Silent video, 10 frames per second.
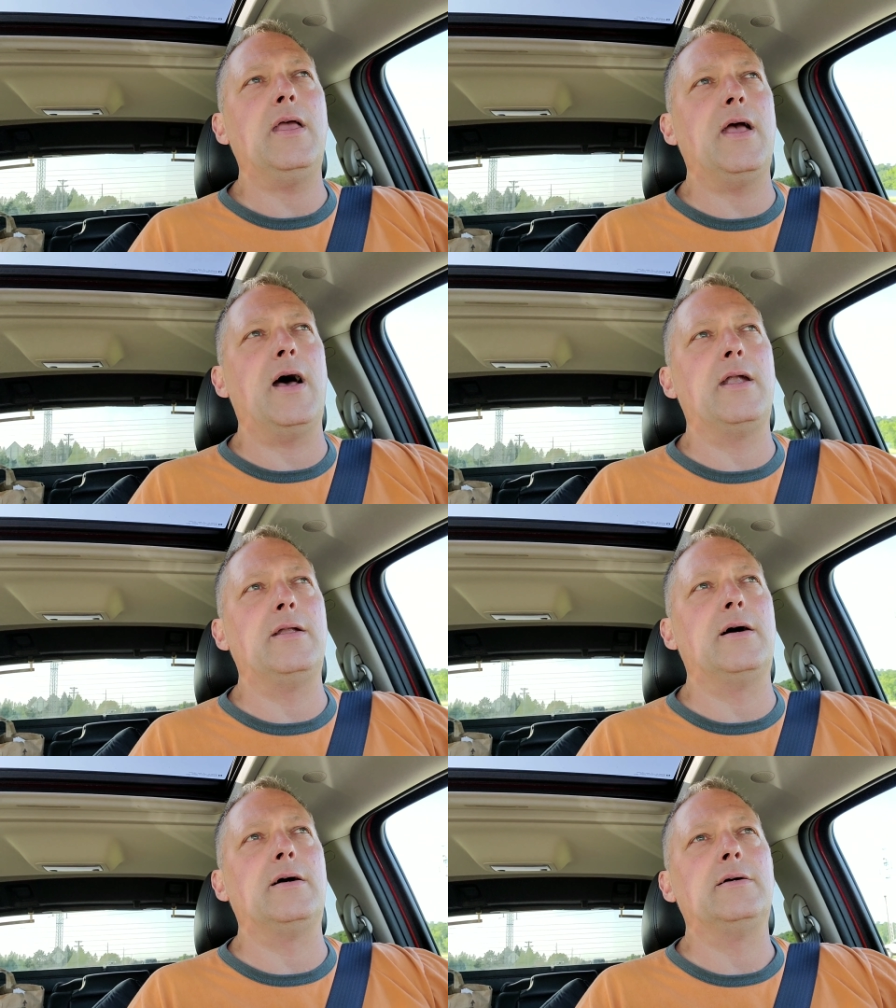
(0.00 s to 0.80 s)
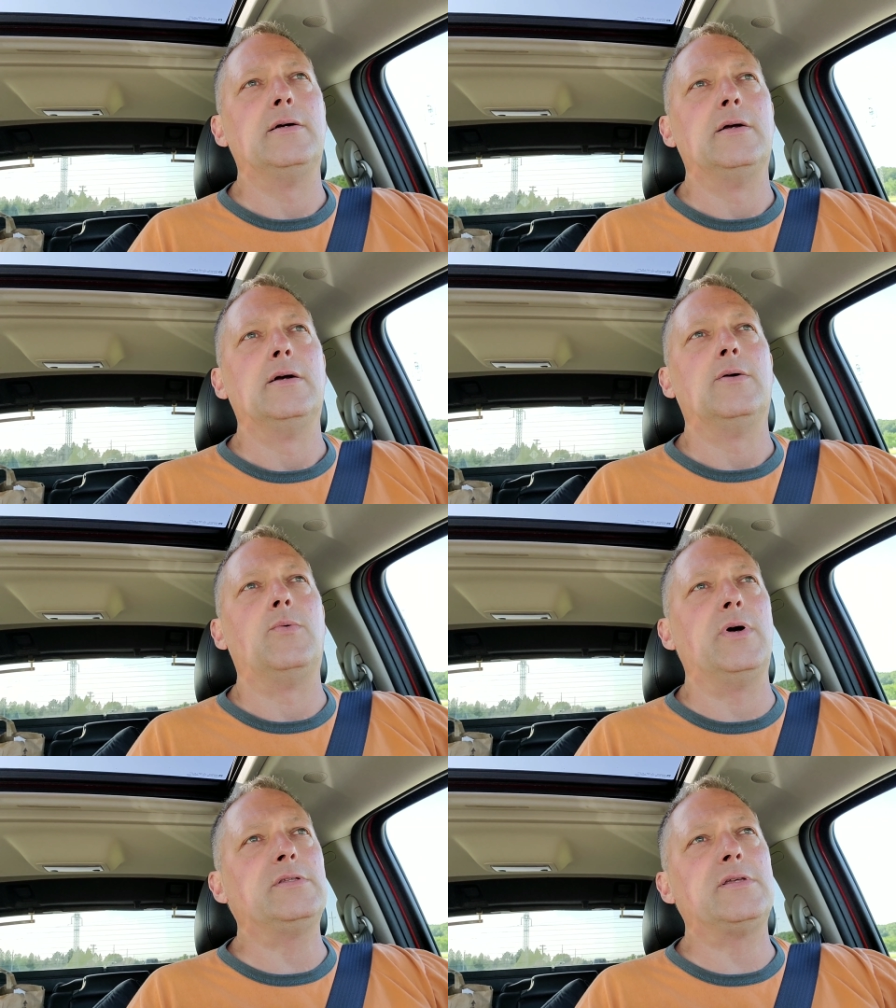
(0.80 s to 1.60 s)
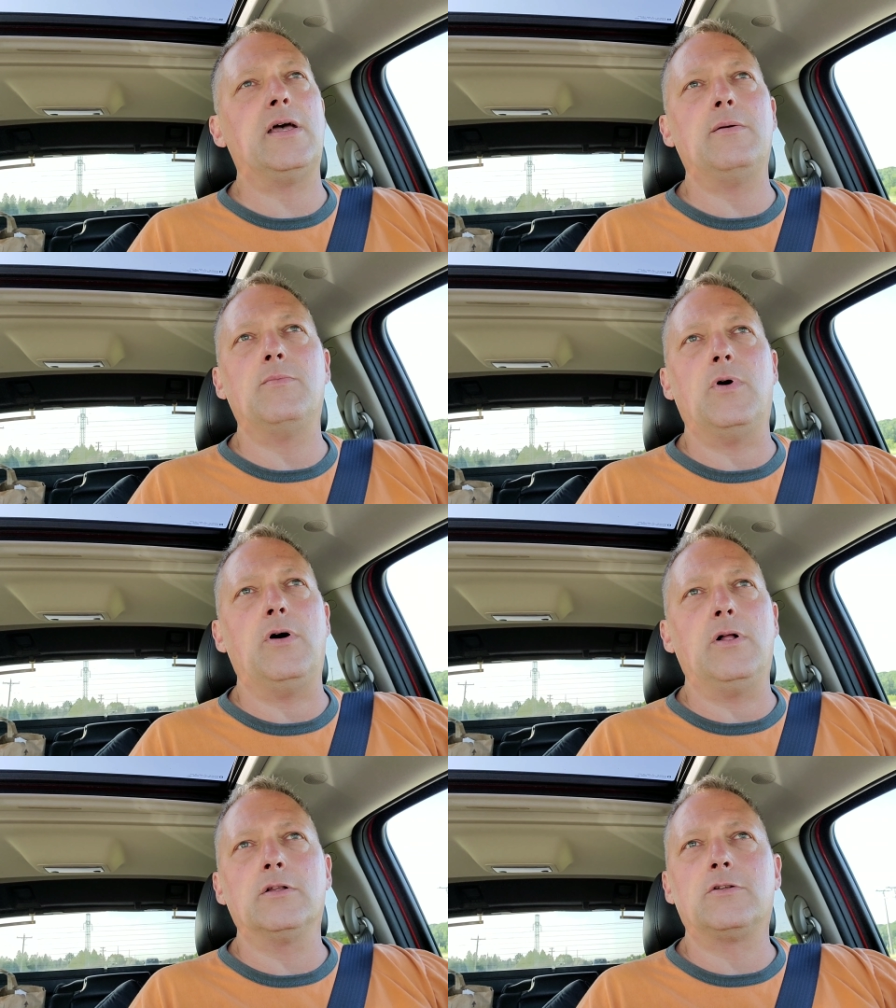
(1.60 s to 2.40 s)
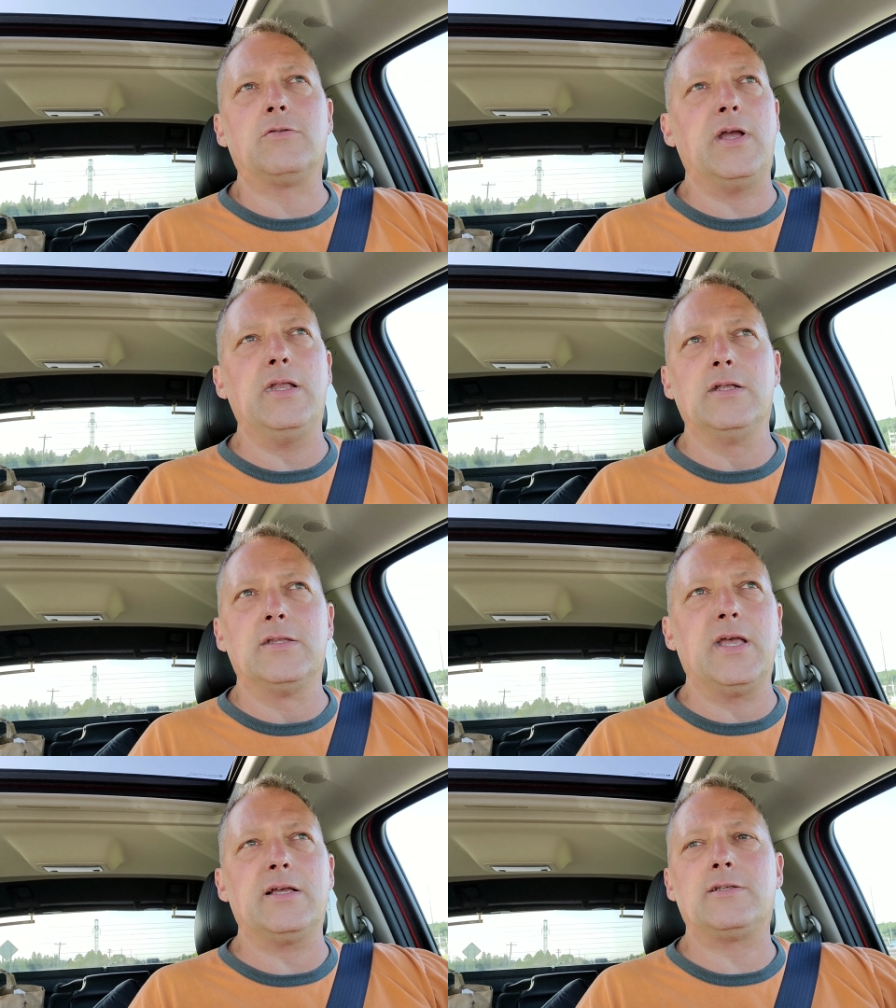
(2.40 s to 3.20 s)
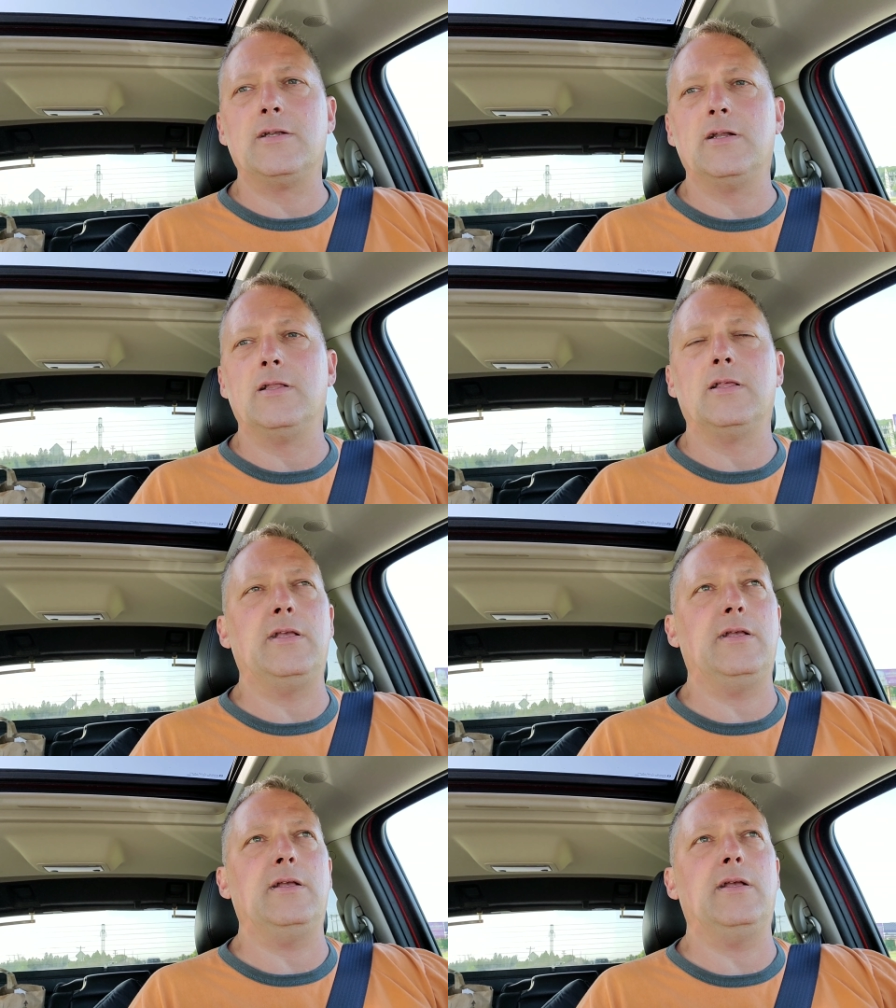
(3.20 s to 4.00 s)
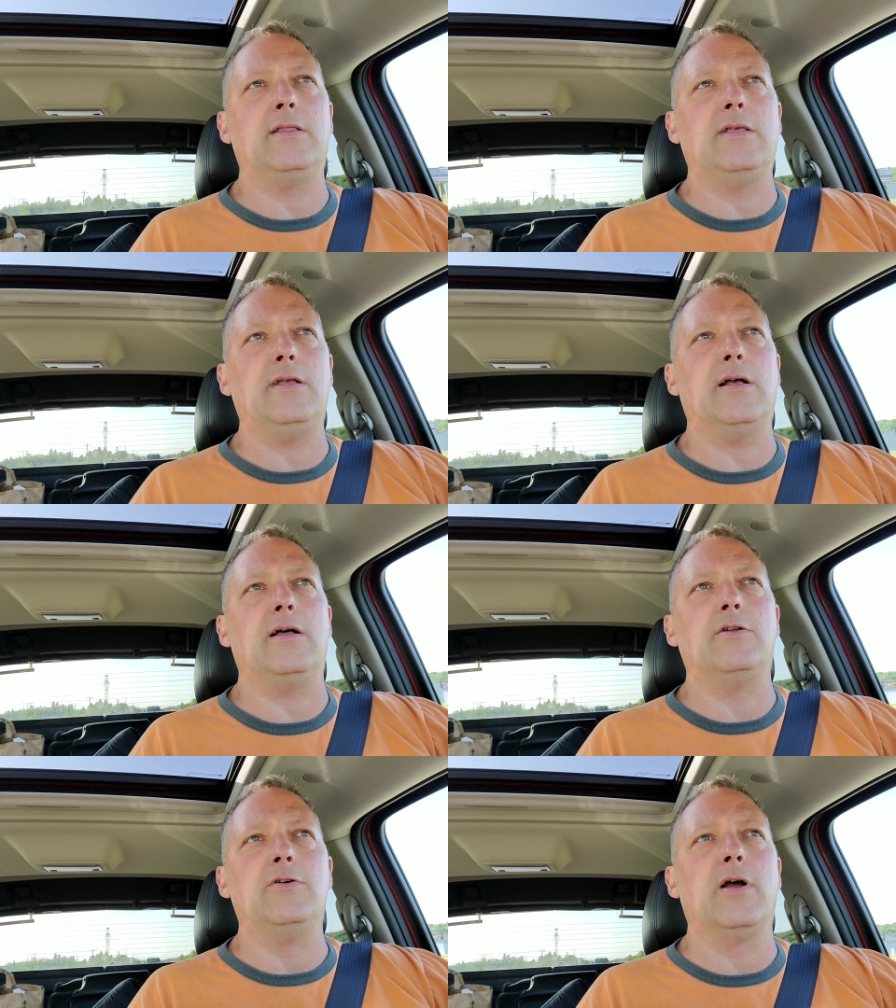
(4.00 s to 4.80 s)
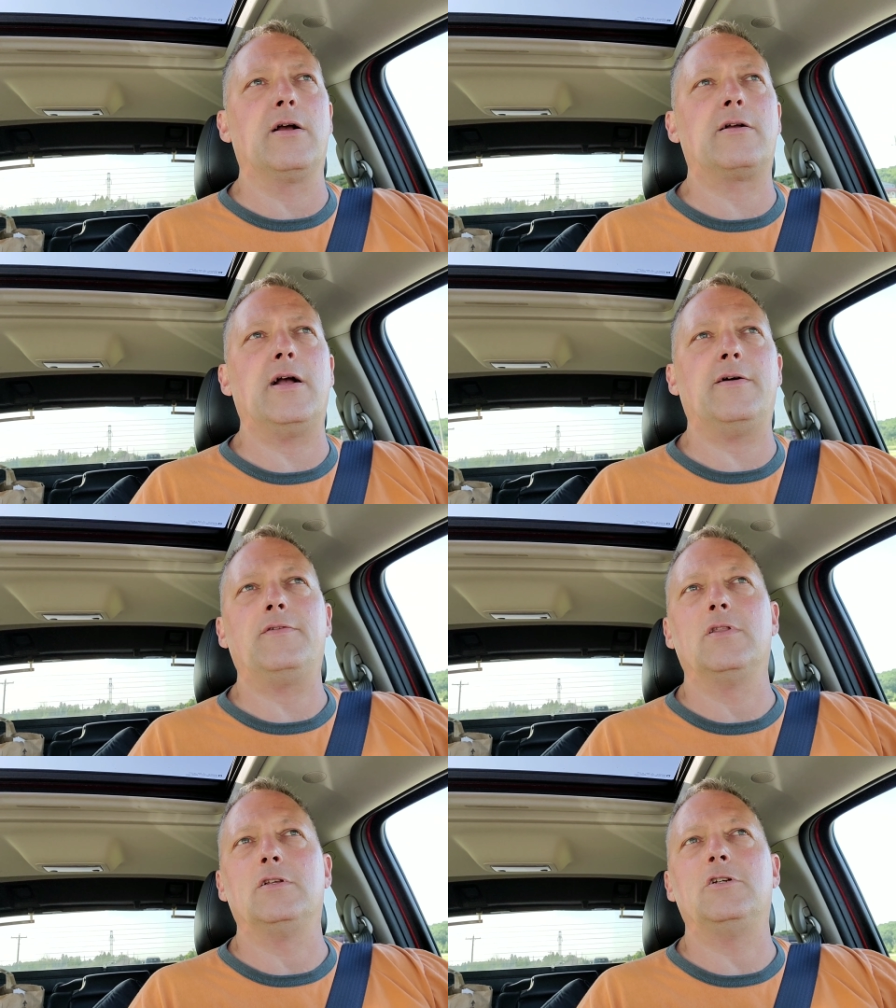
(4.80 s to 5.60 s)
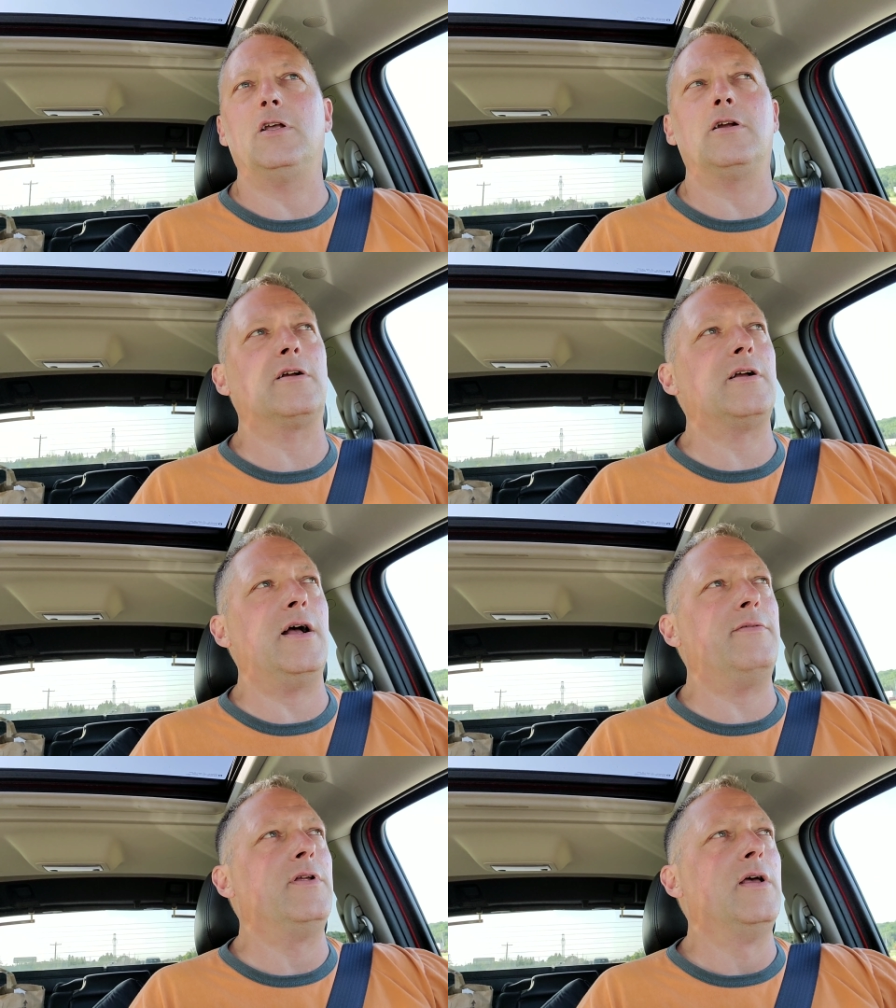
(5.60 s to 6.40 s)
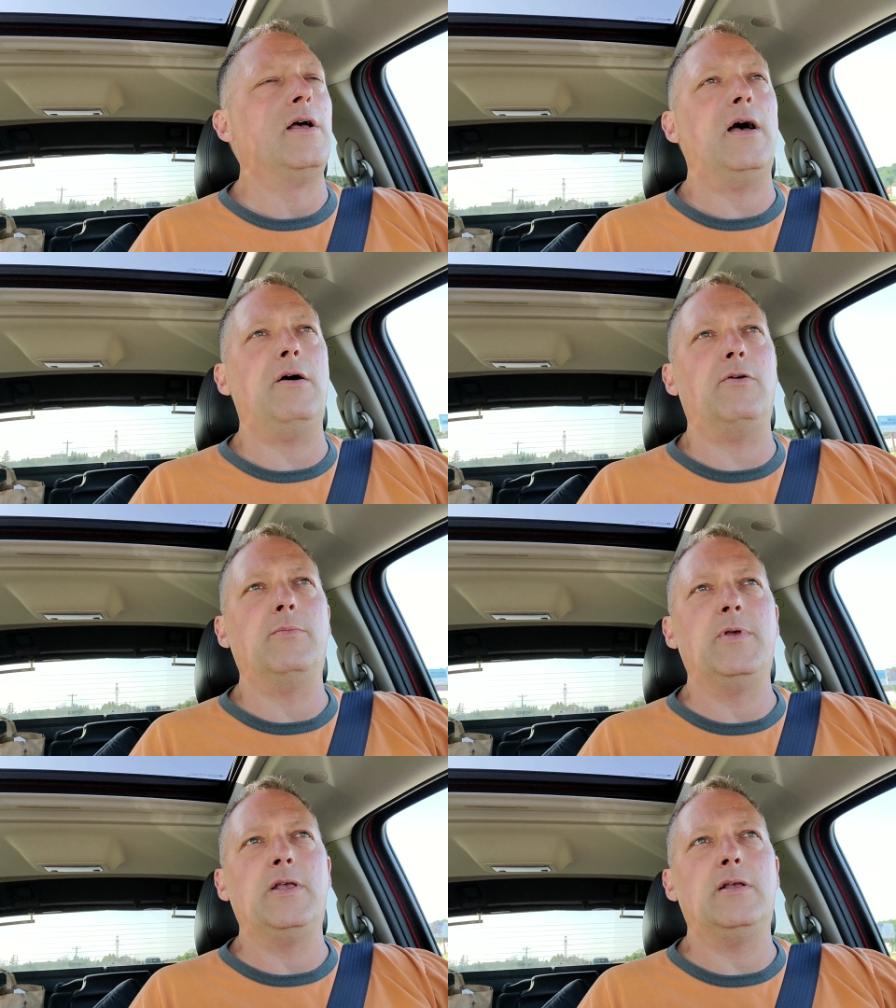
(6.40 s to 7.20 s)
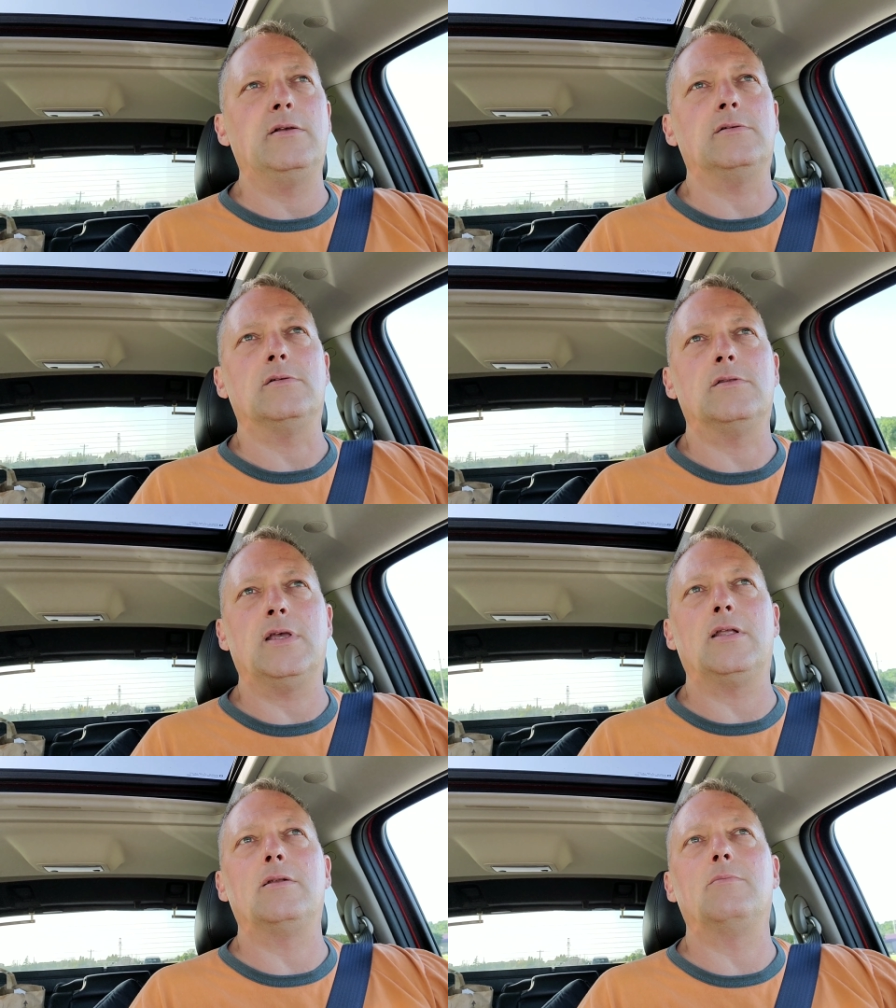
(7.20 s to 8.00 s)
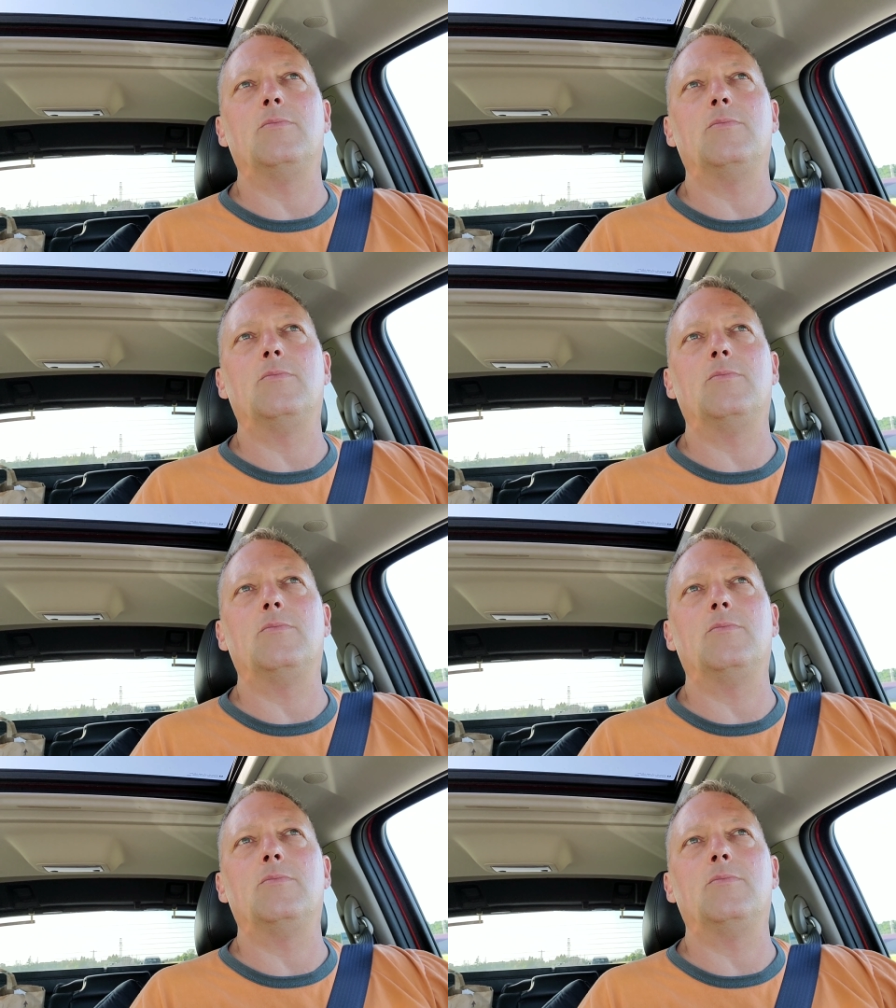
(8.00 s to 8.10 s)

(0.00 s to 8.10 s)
And uh, once I'm all trained and tested in the in the uh, new aircraft, in the jet aircraft, I will be then